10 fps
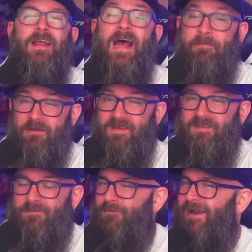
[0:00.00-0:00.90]

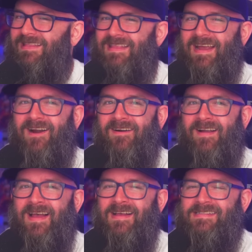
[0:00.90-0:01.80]
optimism right there.
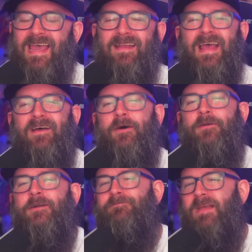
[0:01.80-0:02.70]
Takedown
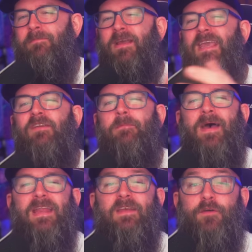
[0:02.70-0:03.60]
owner, I'm gonna give you a
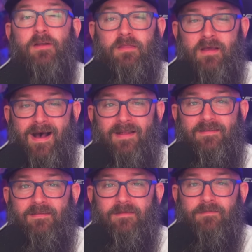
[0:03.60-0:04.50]
penny for your
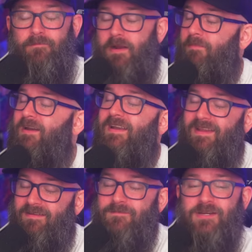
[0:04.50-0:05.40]
thoughts, but I'm gonna
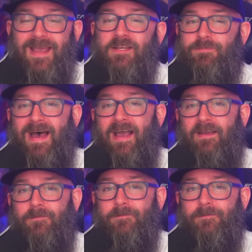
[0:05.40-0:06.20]
need some change back.